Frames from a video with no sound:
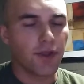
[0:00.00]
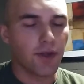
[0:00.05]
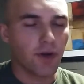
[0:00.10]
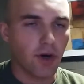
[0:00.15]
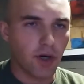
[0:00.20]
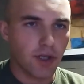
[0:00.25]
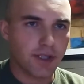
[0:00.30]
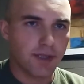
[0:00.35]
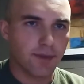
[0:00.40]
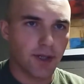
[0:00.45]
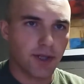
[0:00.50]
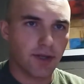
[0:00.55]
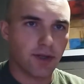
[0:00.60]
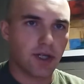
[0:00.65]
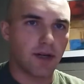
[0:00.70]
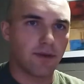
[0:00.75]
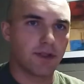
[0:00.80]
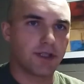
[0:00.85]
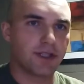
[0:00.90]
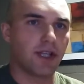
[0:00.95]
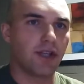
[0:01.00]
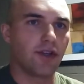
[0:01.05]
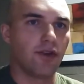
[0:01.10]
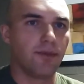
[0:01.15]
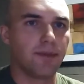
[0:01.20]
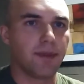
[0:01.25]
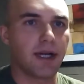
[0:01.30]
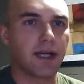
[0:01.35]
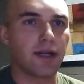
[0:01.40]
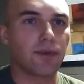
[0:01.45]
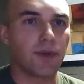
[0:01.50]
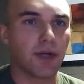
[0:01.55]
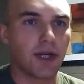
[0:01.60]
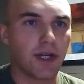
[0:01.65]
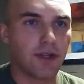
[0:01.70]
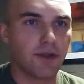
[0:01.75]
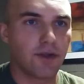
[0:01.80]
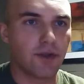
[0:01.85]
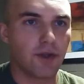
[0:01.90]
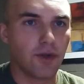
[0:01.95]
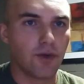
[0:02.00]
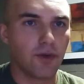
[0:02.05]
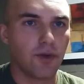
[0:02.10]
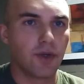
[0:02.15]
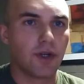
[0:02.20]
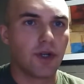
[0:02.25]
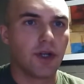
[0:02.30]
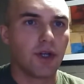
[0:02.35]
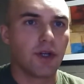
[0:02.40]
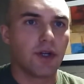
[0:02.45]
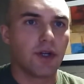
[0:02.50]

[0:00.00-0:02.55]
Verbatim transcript: There are some other covers that you might run into.